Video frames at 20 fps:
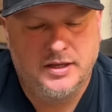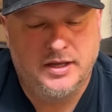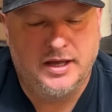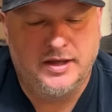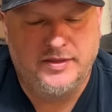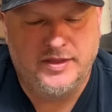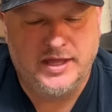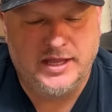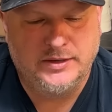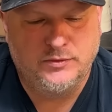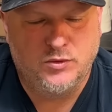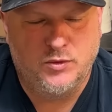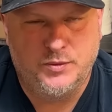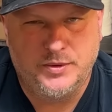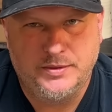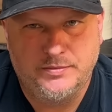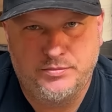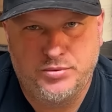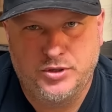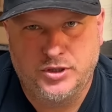And then when
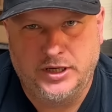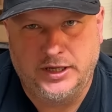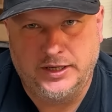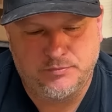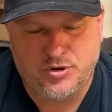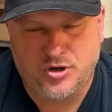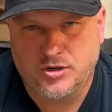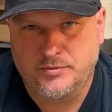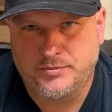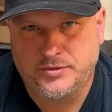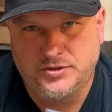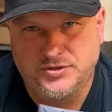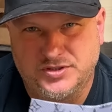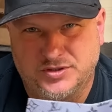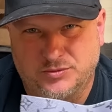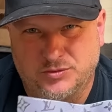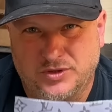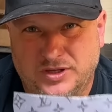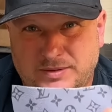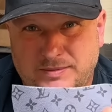we put purples,
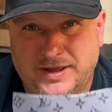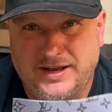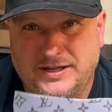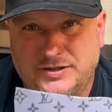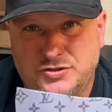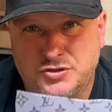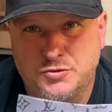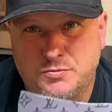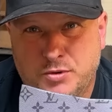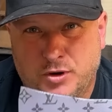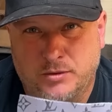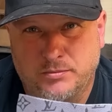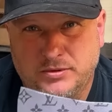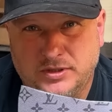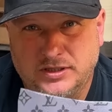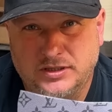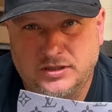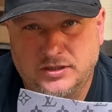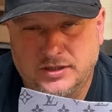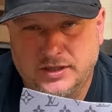it really made it too
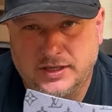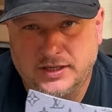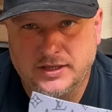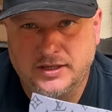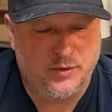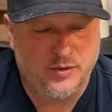purpley looking.